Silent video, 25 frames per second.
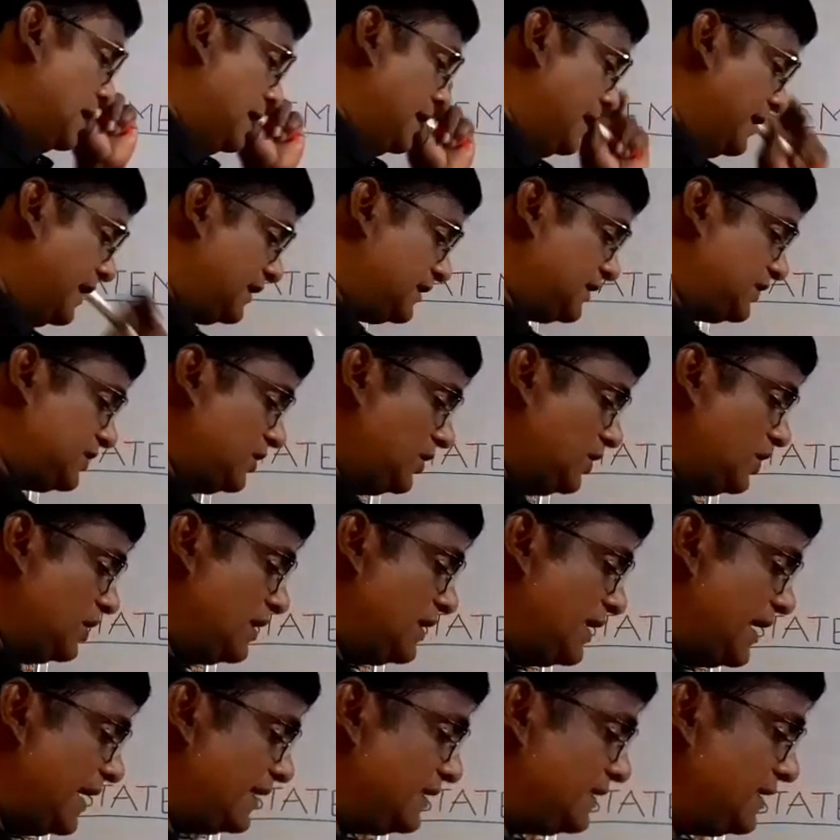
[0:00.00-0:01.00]
Next,
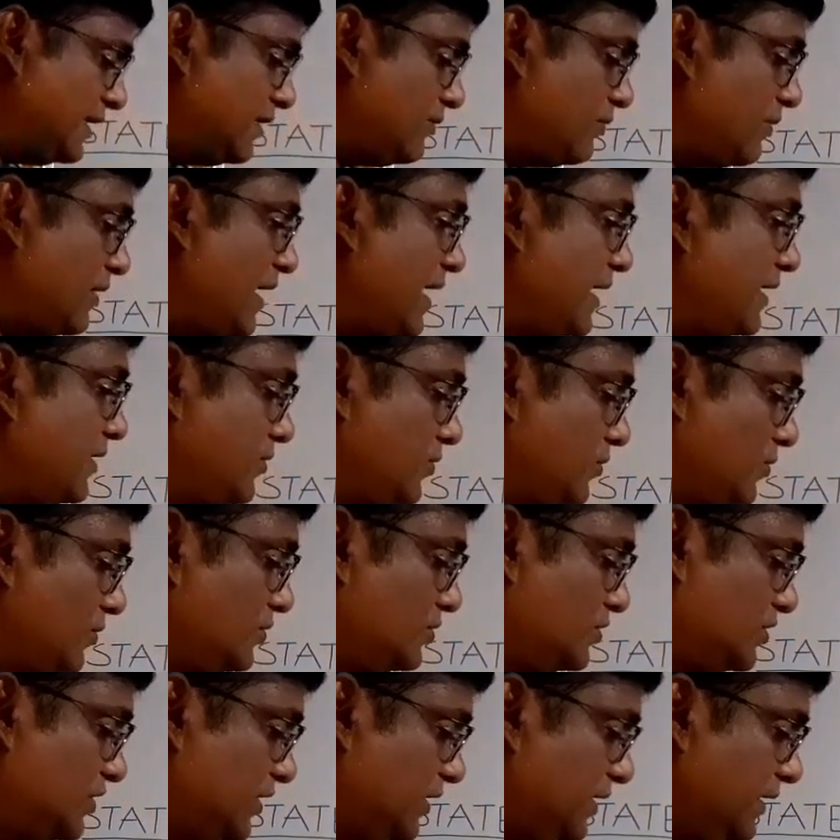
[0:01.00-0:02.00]
like that what I
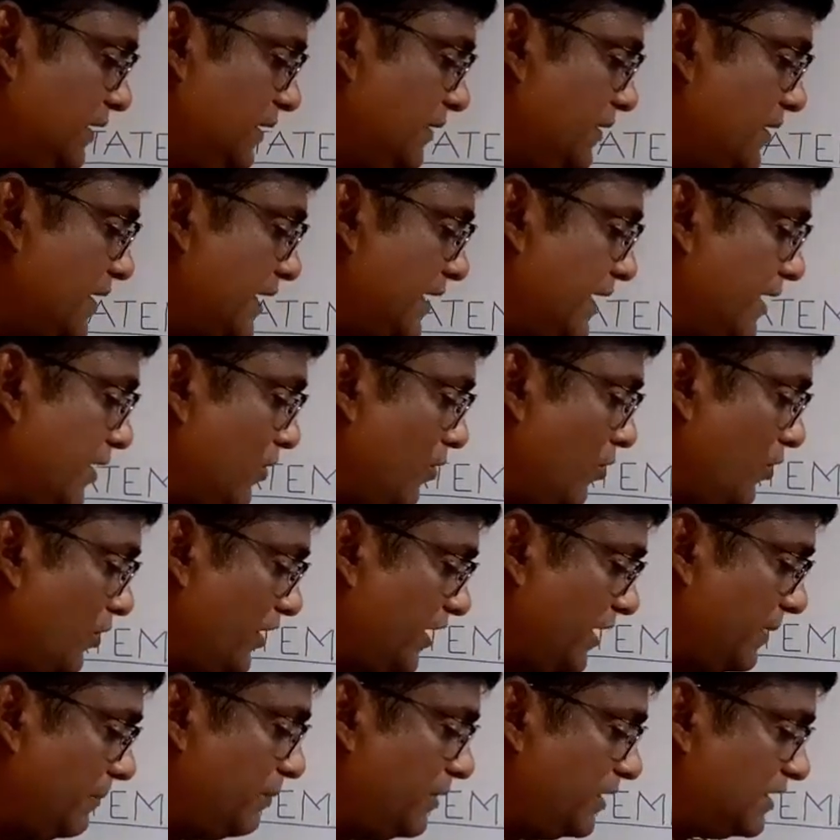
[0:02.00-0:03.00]
took, see,
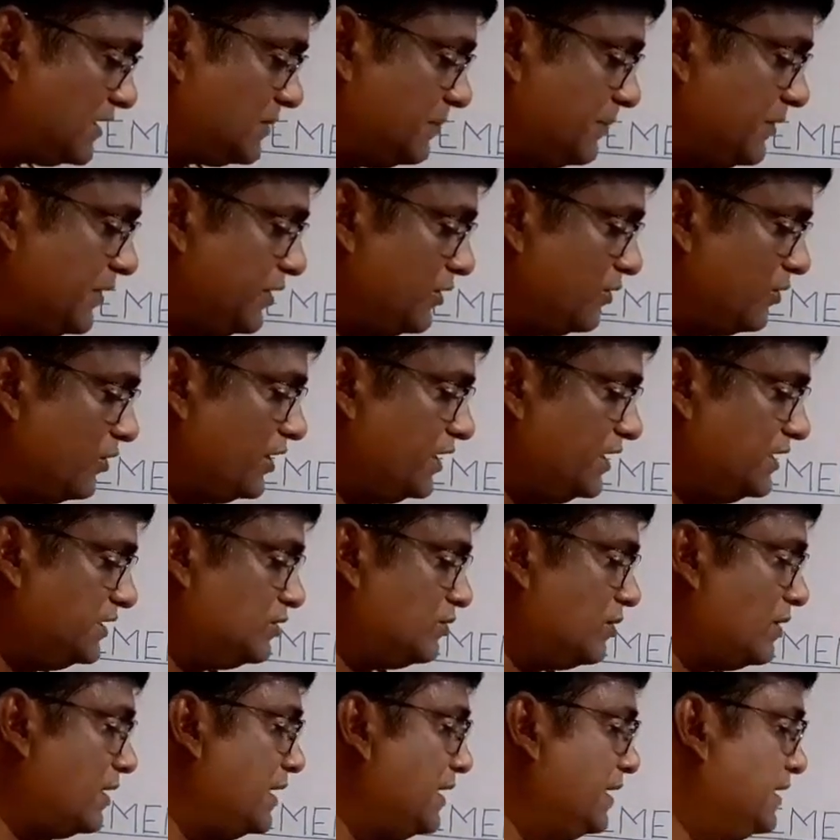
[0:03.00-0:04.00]
AOD plus BOD is
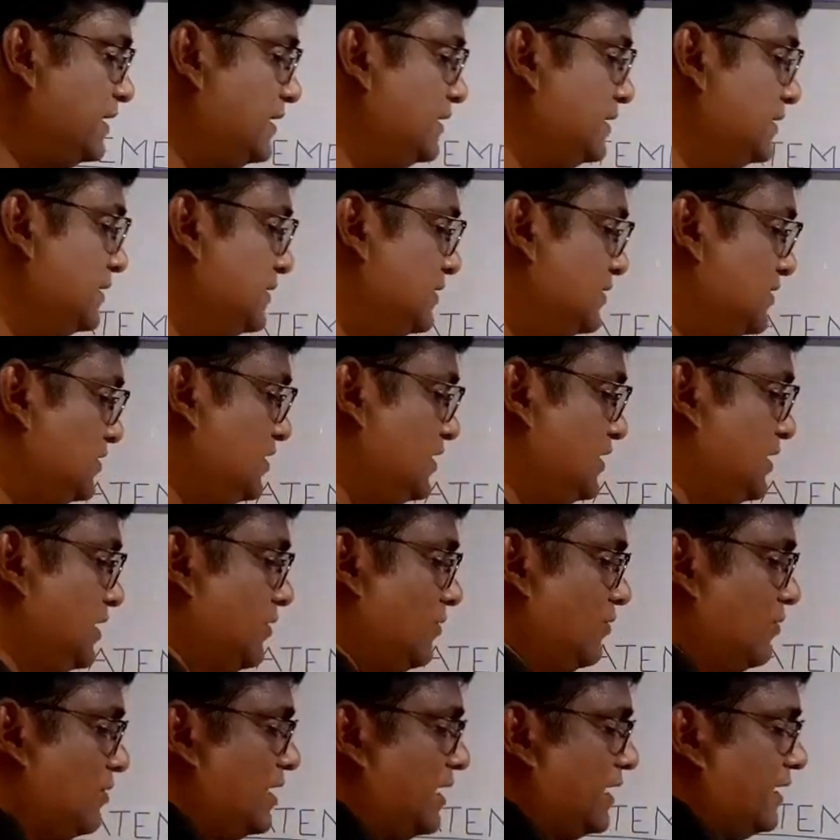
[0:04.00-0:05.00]
180. See
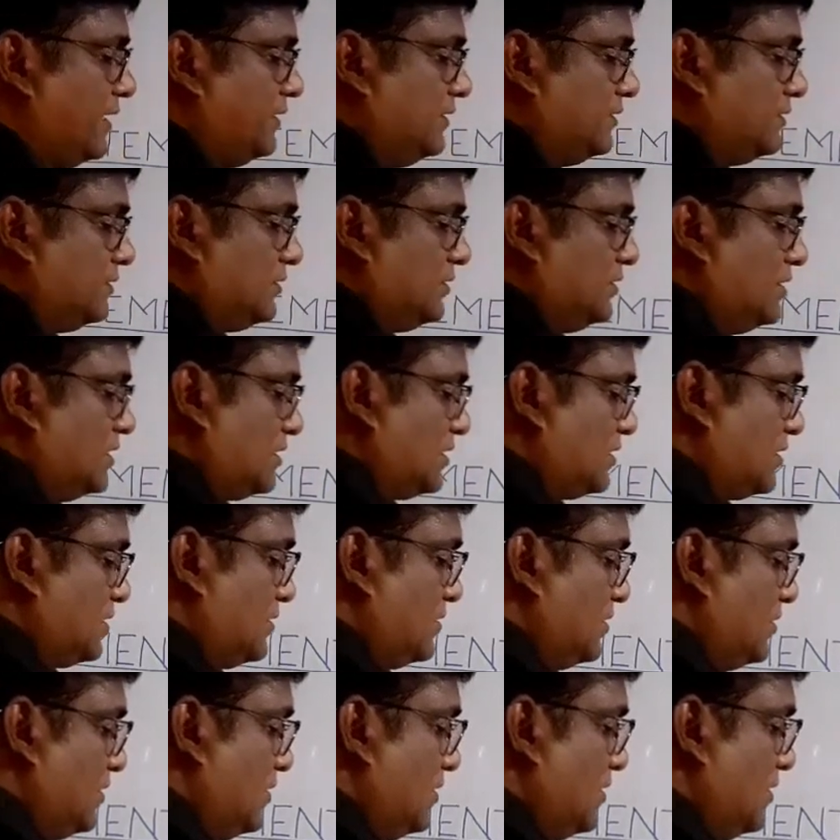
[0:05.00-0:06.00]
now, I
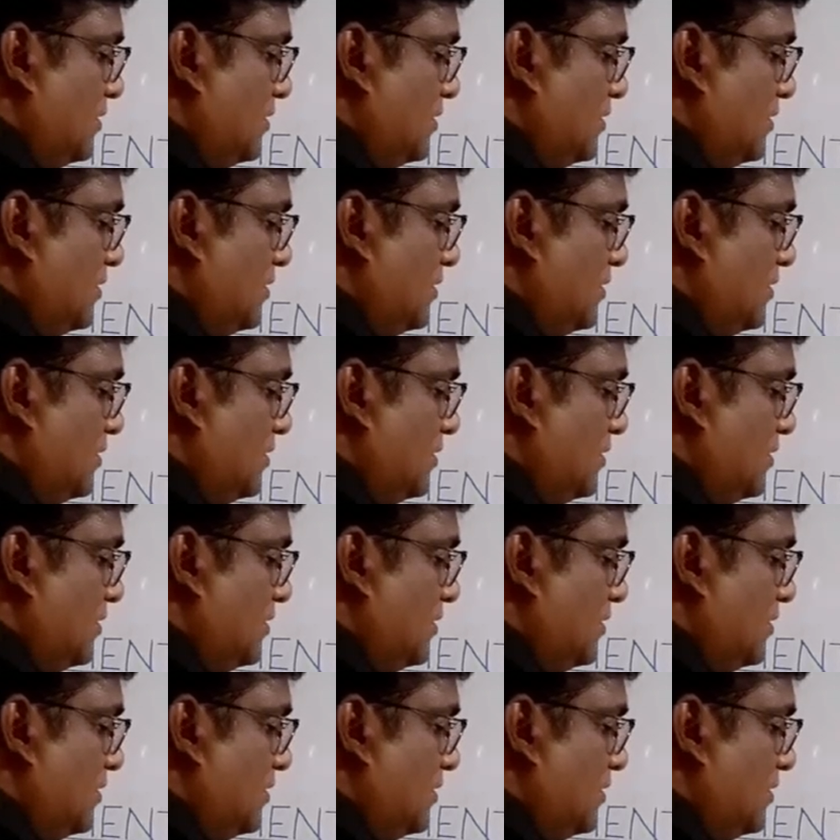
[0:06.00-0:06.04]
just,